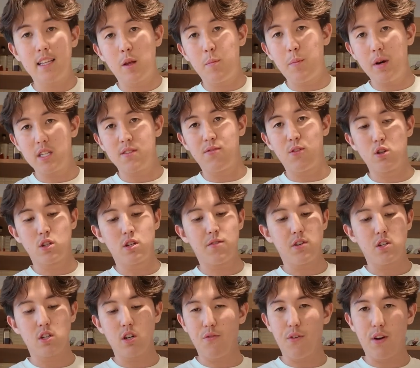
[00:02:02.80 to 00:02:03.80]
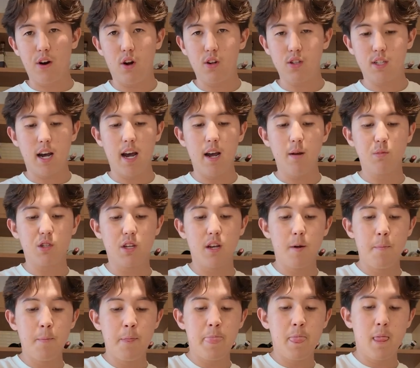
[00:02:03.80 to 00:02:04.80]
like the best version of yourself at all times.
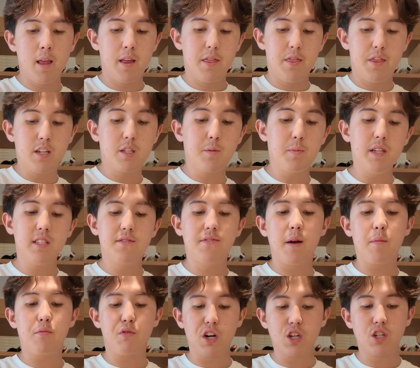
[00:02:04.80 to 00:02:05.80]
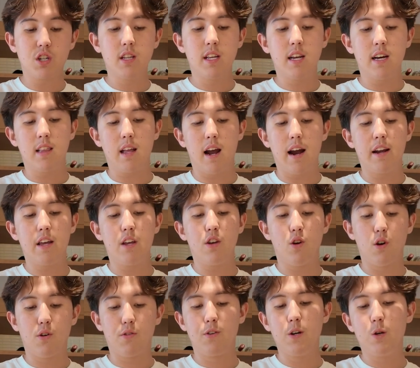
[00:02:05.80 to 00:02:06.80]
This means vibrationally aligning
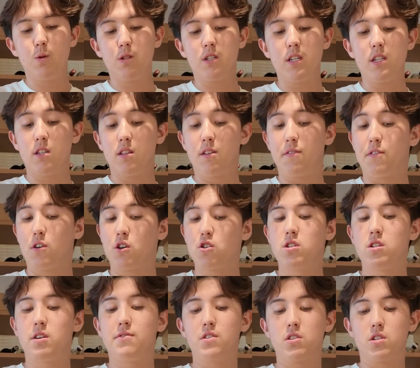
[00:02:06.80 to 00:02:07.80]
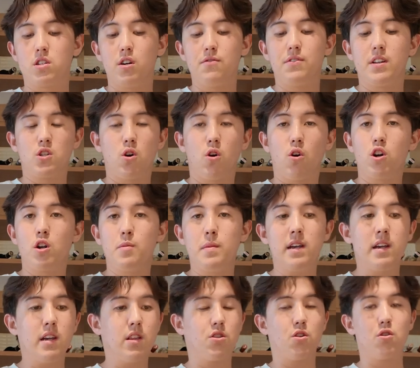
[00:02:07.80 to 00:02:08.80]
your frequency to the version of yourself that's already
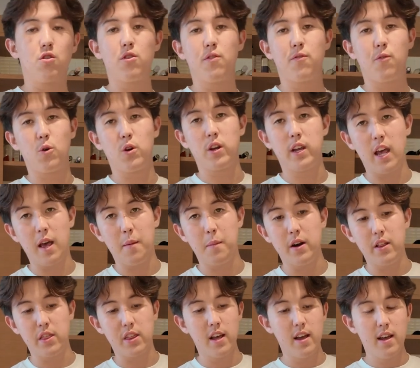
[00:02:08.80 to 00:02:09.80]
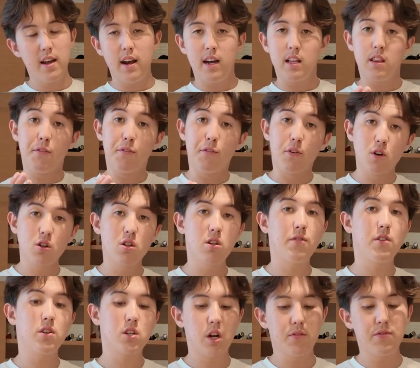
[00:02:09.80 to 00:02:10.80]
making 30 or 40K a month. And the version
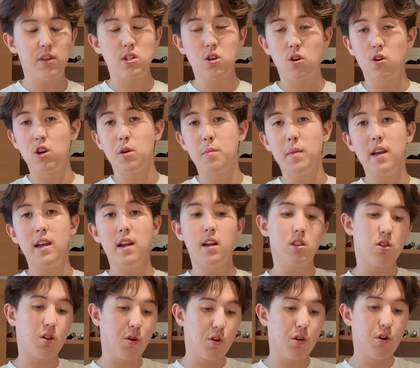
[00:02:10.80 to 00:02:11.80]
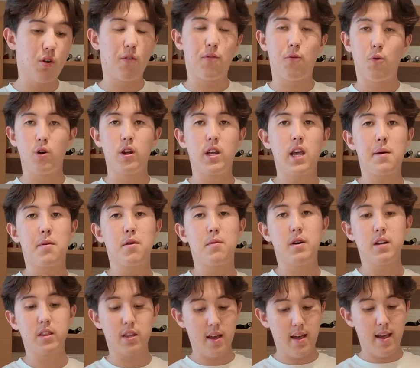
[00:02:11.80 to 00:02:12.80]
of yourself that's already making 30 or 40K per
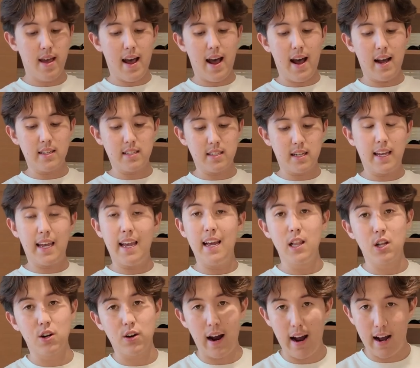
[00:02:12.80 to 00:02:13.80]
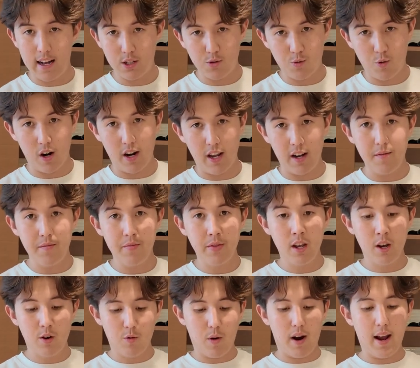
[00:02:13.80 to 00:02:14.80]
month has killer ads running,
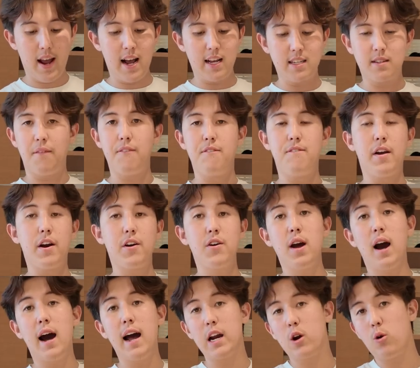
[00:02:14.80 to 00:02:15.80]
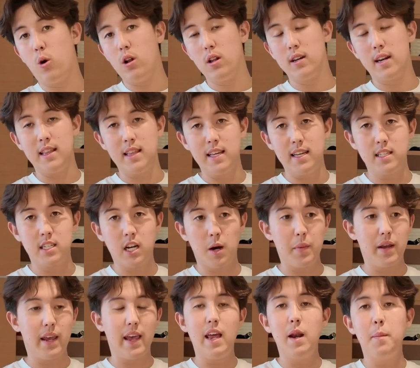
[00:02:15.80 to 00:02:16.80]
right? Has very high quality leads
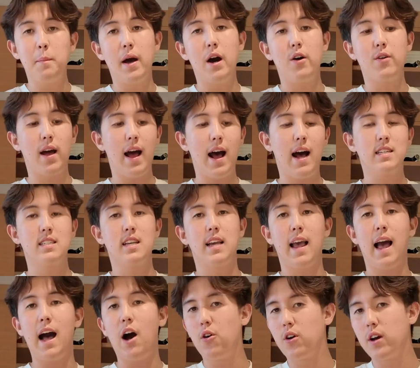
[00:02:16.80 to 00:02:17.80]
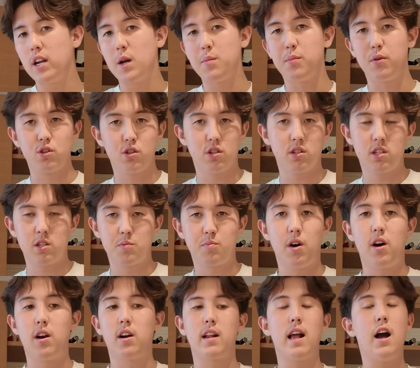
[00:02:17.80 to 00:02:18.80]
coming inbound asking, how can I purchase this
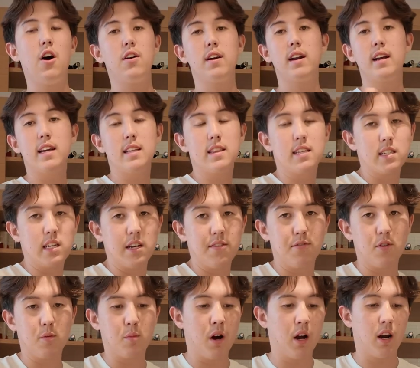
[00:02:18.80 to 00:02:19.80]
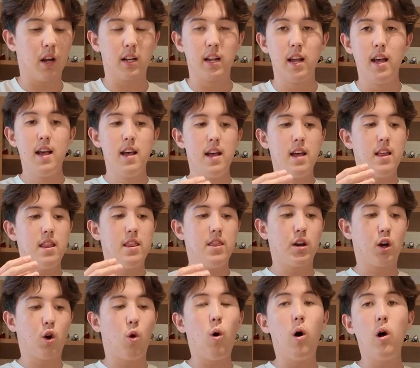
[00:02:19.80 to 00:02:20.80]
product? How can I get this info product?
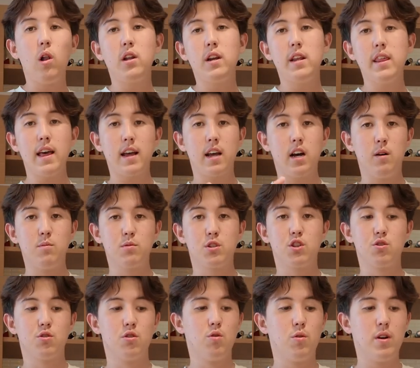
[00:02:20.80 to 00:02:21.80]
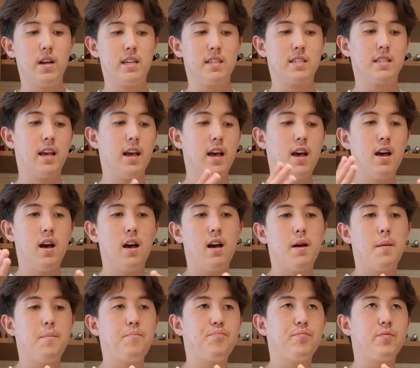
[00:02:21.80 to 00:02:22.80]
The quality that comes through is
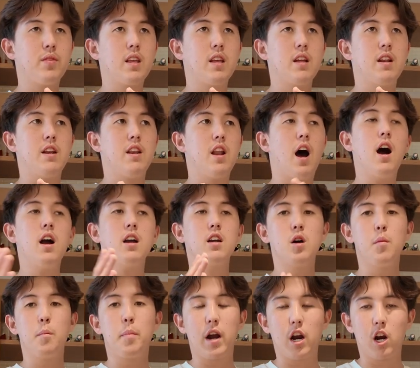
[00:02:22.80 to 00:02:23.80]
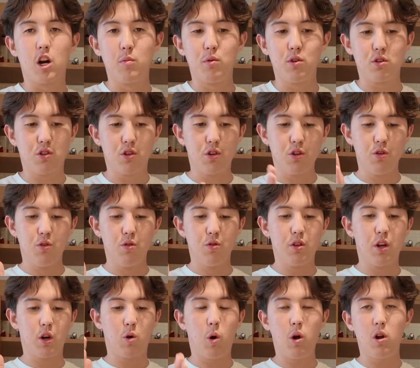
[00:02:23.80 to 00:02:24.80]
not comparable
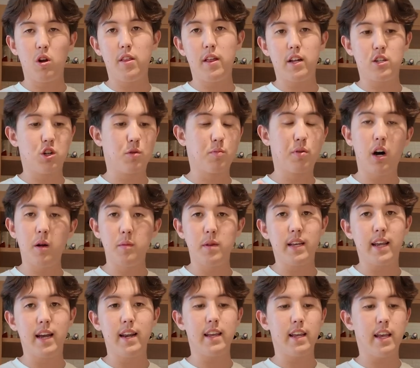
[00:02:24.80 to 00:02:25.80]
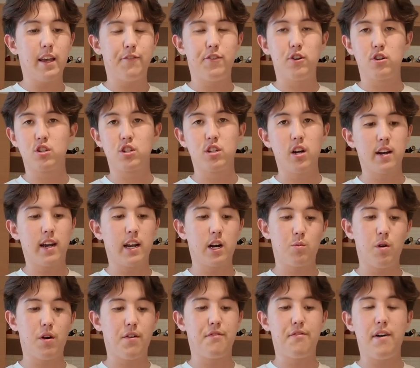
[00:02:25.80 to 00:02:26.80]
to the quality that you're probably getting if you're stuck at
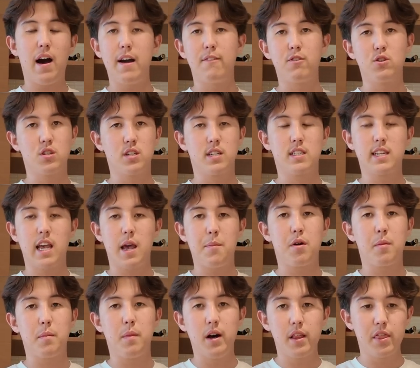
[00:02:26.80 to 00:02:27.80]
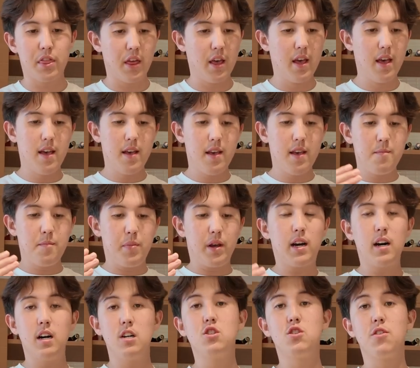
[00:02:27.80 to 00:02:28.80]
around 5 or 6K per month,
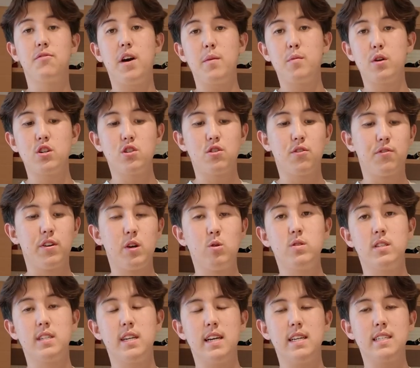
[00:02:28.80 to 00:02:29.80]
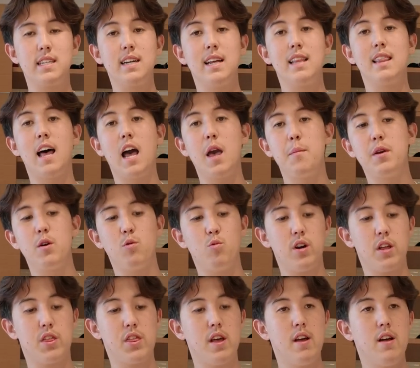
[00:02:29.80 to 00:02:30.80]
because your vibrational frequency is in alignment
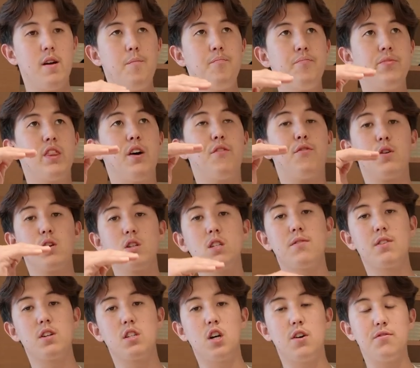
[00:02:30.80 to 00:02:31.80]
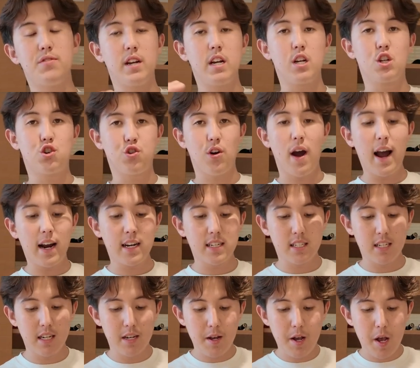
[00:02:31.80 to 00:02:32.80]
with the version of yourself that
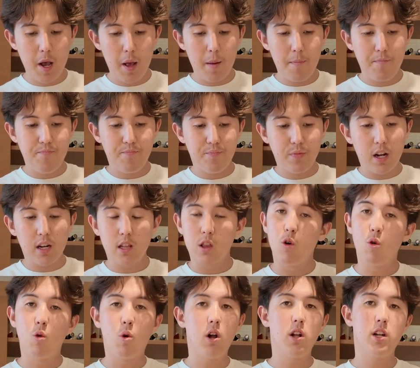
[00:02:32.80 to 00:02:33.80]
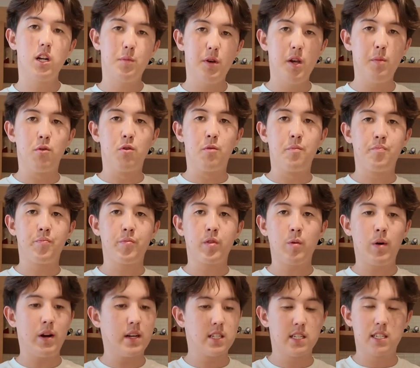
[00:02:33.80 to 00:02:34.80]
attracts low quality people,
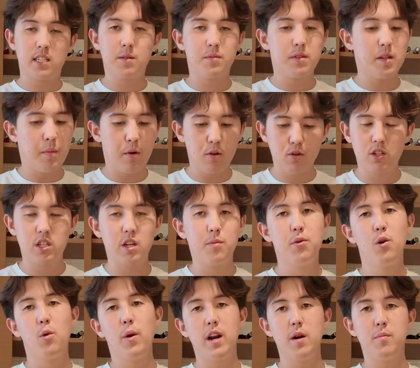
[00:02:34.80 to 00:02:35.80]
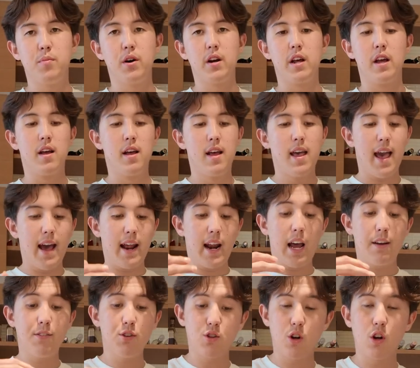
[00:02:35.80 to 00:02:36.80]
right? That's the most simple way to put it. And
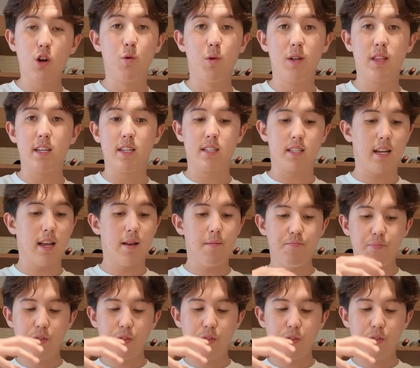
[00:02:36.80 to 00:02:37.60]
I've struggled with this